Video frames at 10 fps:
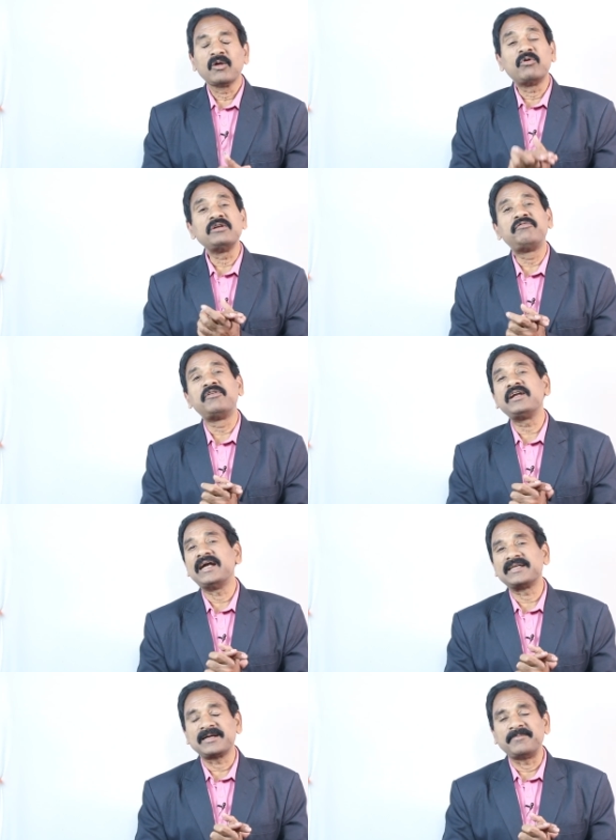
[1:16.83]
One phone
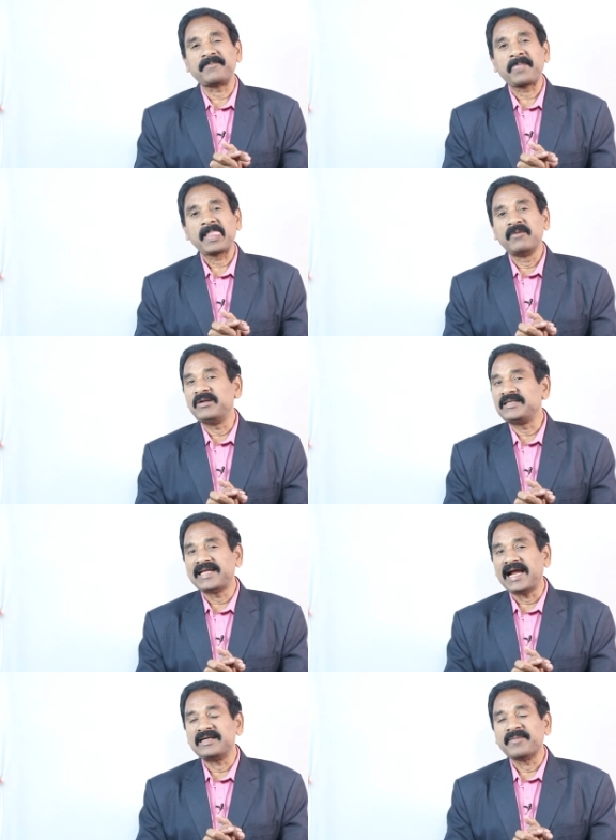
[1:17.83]
had come. Will
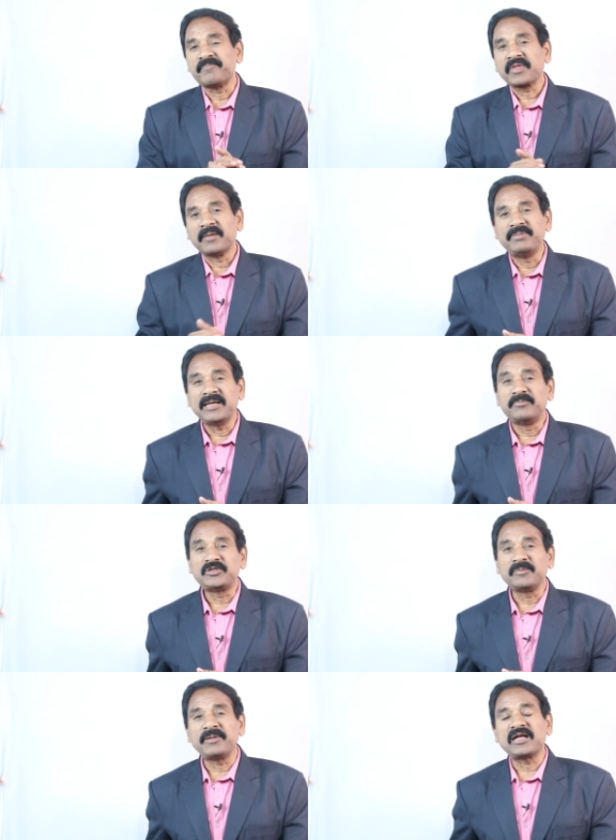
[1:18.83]
Dad be
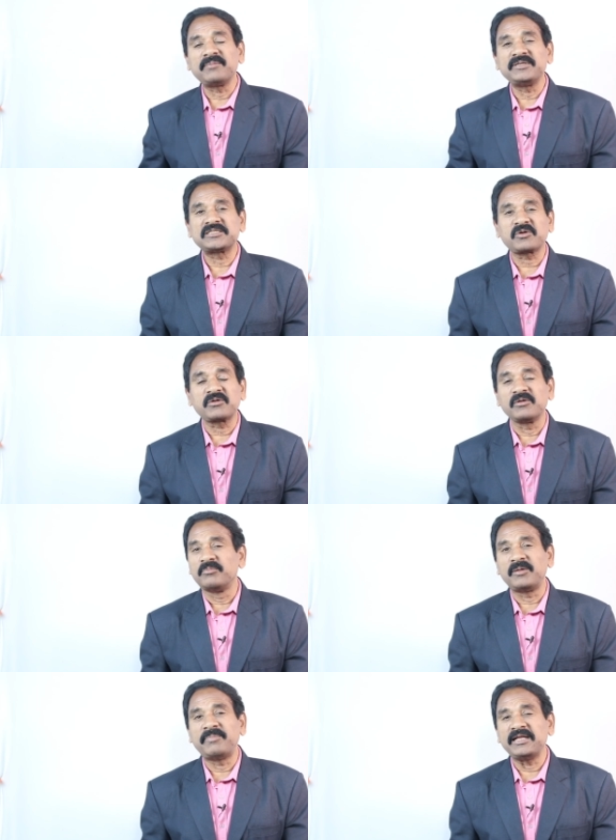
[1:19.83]
able to pick up his
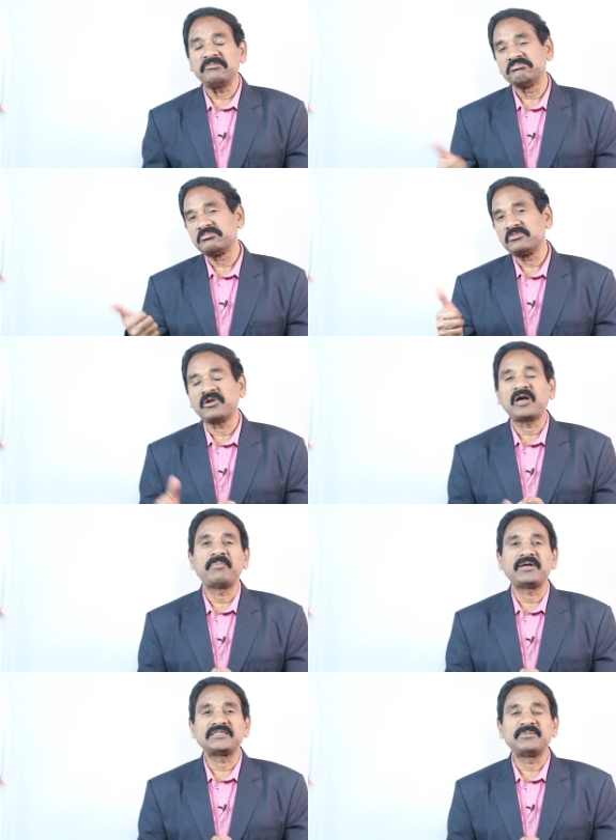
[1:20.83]
mobile?
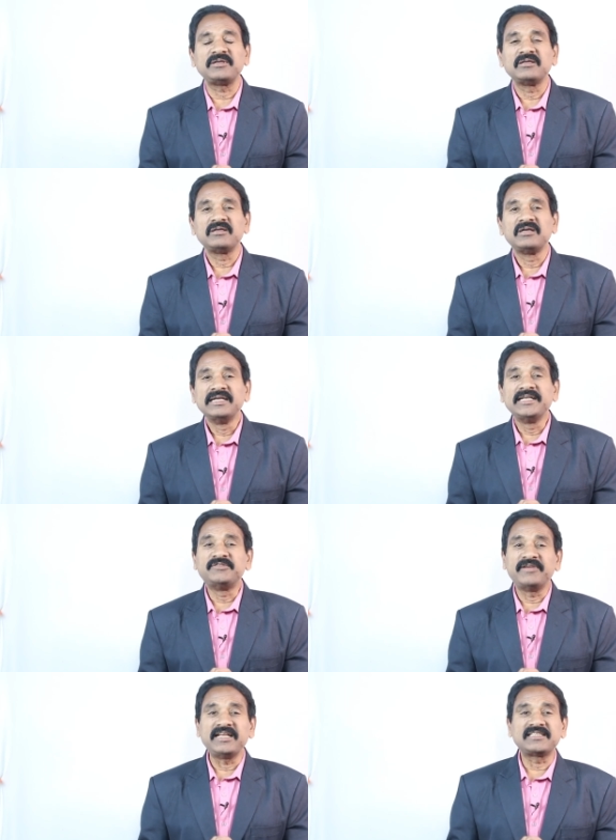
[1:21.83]
Not possible. He
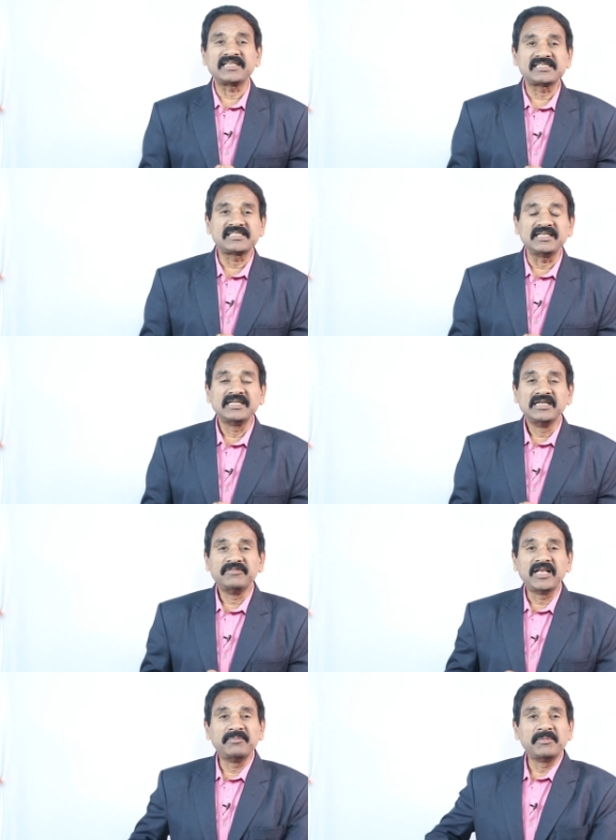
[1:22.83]
is very thirsty.
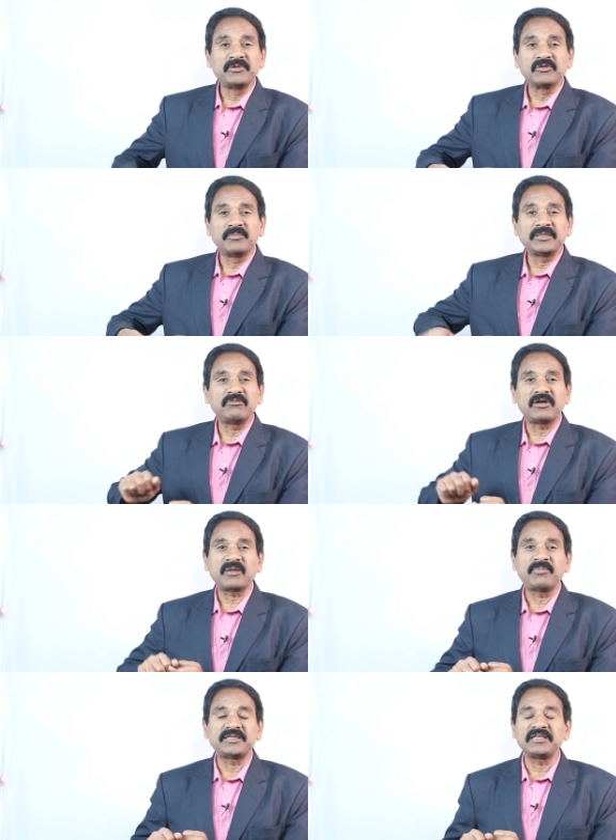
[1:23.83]
Will he be able to open the
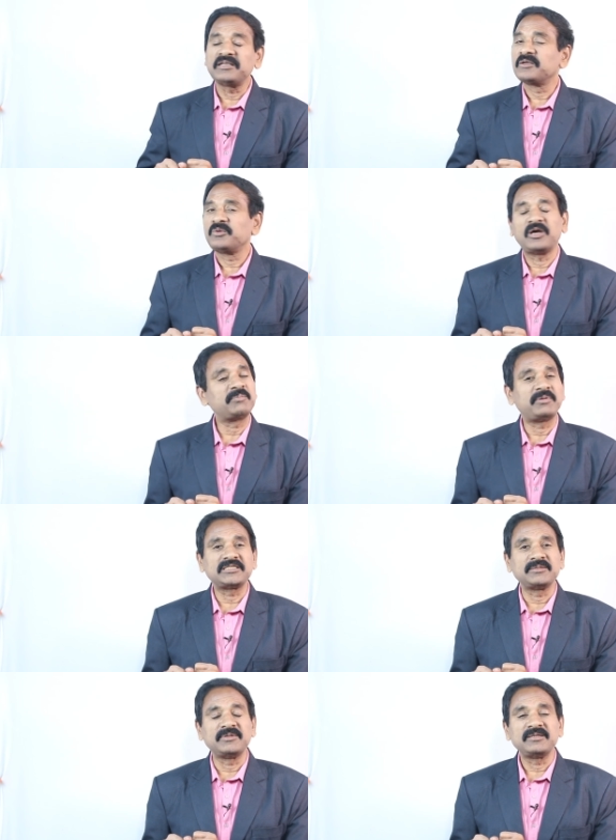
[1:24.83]
water bottle? Not
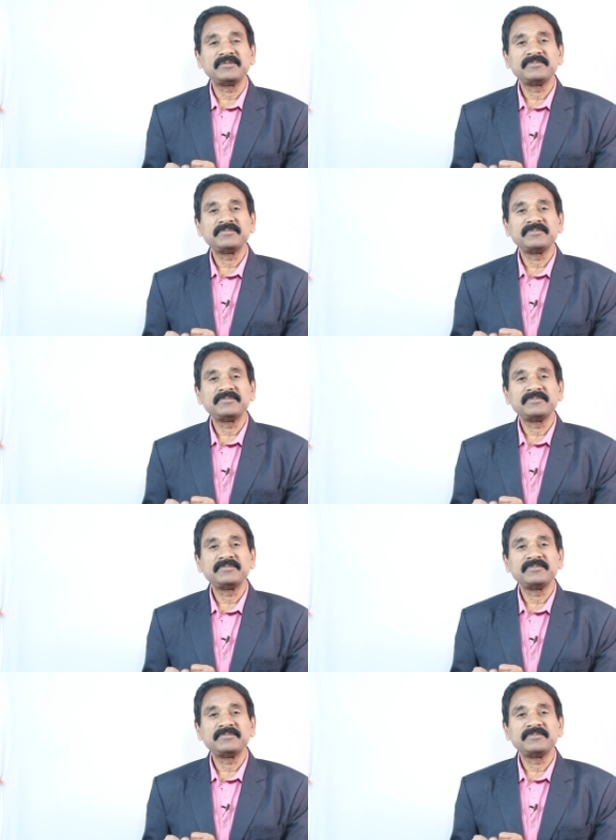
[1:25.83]
possible.